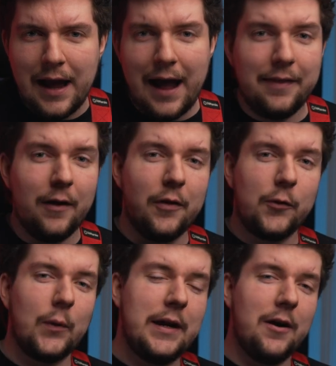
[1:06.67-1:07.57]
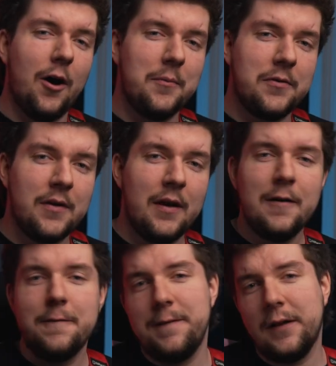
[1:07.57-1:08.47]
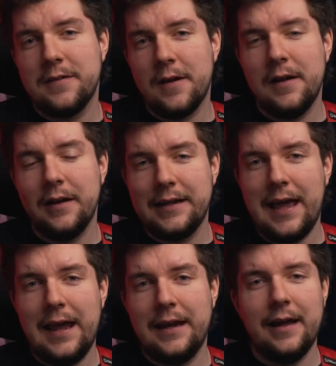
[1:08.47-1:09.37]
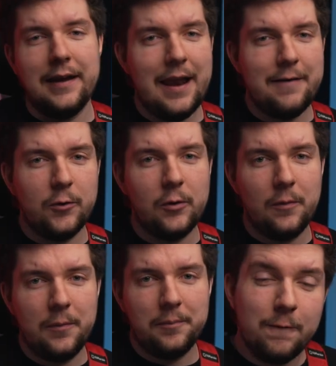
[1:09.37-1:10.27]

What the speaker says: and there are 3 knobs: filter, gain, and level.